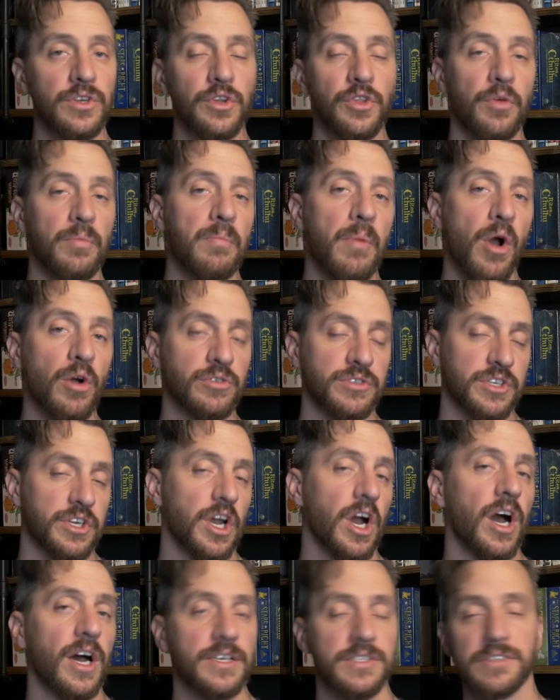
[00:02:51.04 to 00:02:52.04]
are the most
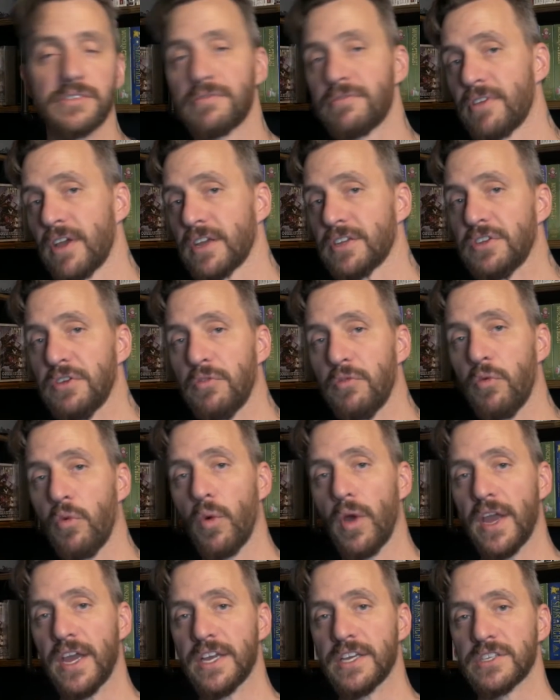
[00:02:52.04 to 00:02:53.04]
cost-effective
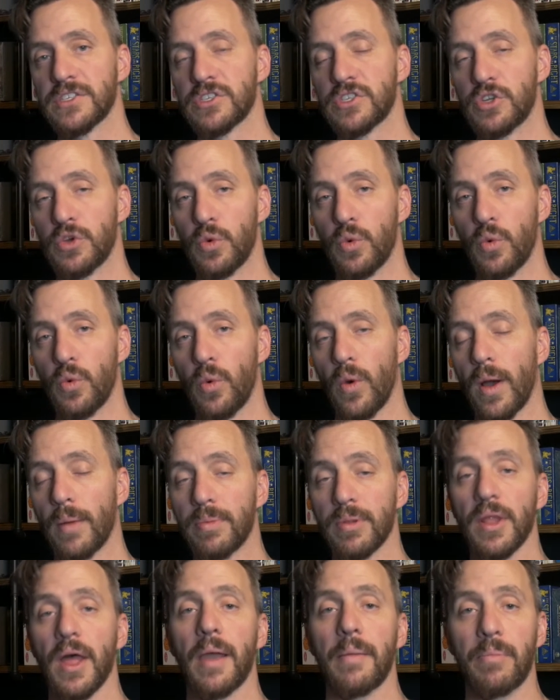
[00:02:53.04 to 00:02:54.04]
ways to
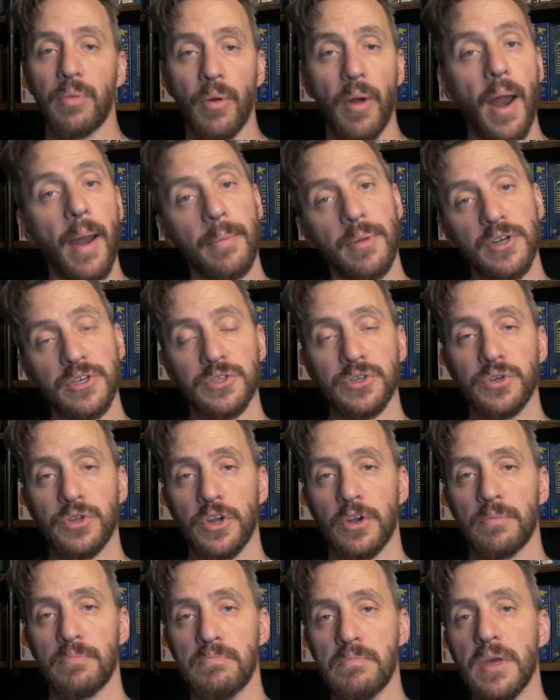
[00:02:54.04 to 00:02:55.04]
apply primer to
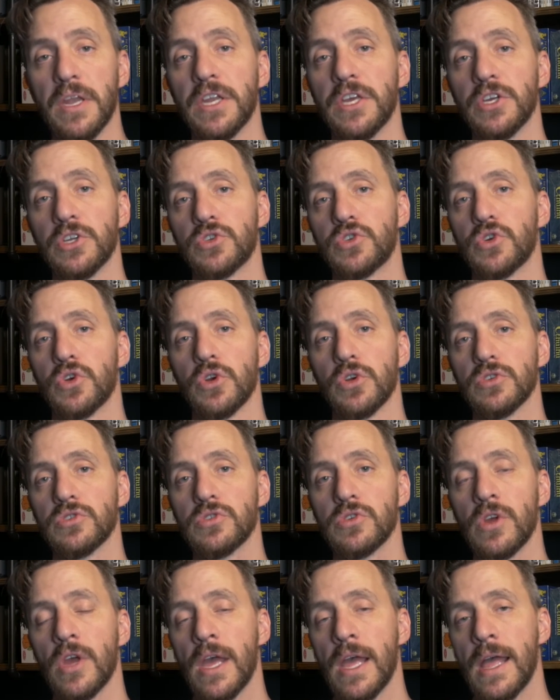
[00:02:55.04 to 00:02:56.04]
your
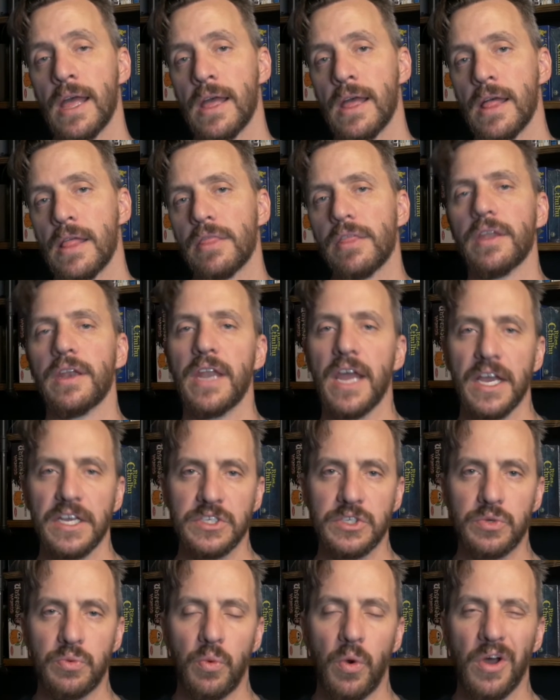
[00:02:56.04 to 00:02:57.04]
miniatures. The
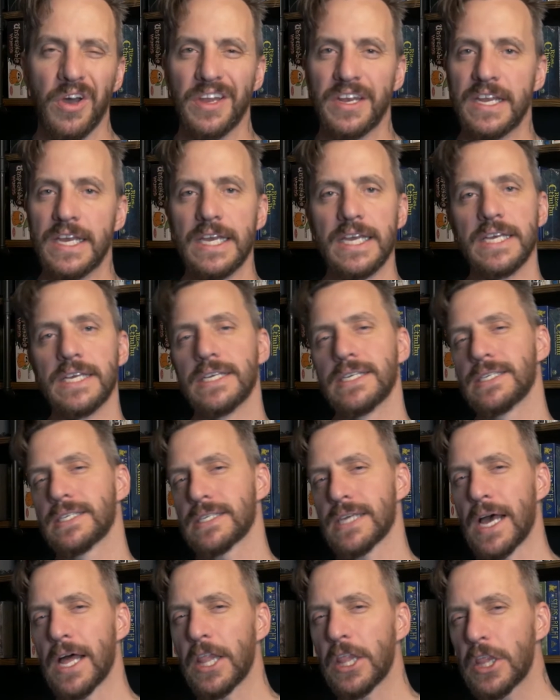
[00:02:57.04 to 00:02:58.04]
next one
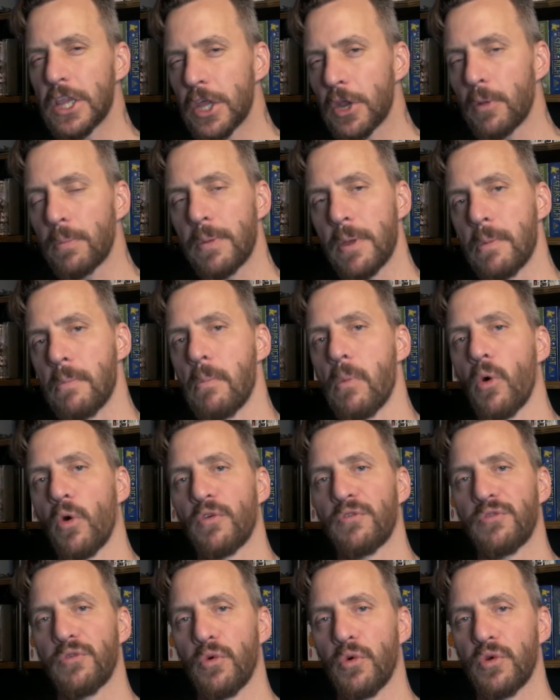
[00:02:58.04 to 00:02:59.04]
is a little bit
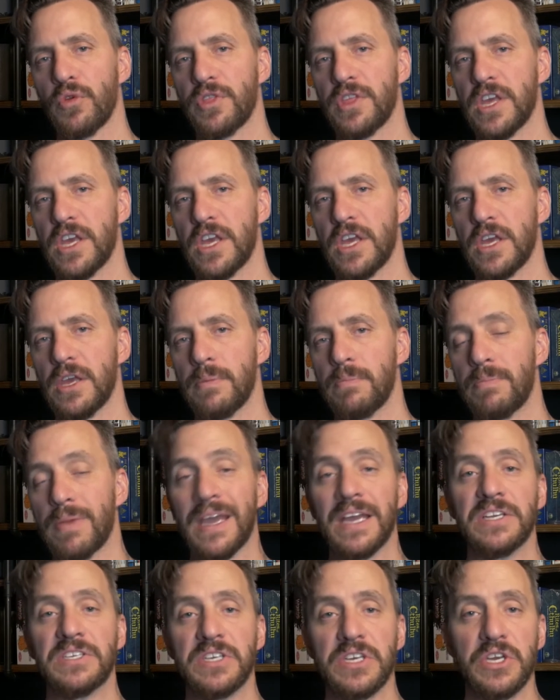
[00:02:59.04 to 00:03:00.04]
more for the
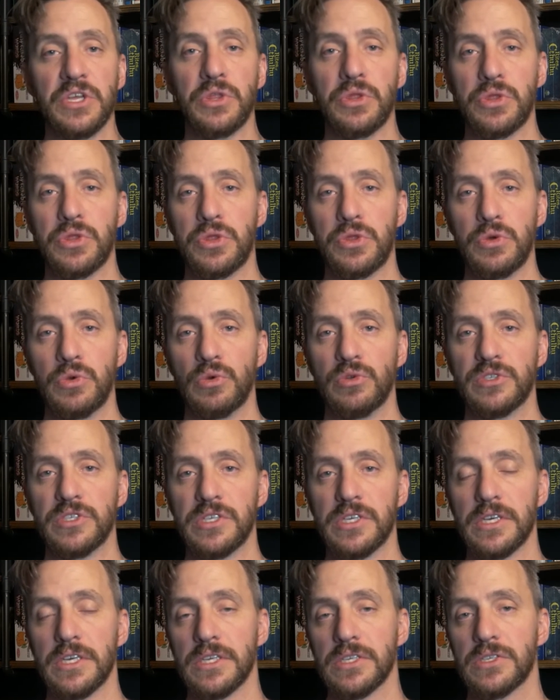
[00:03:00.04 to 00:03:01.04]
painting
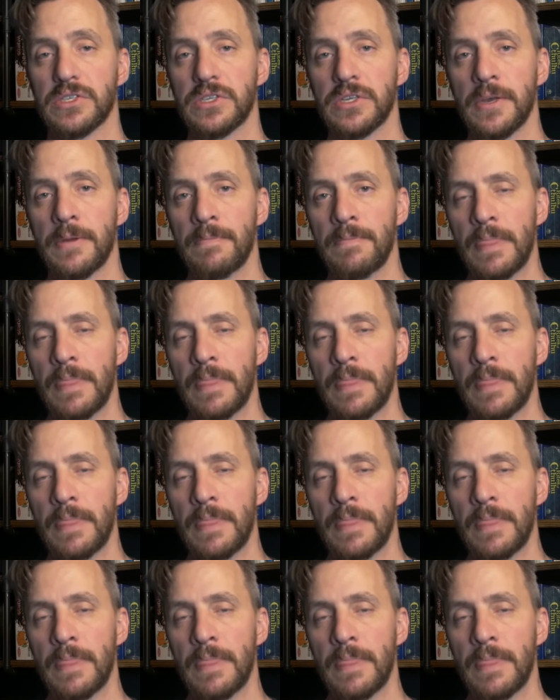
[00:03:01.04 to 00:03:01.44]
enthusiast.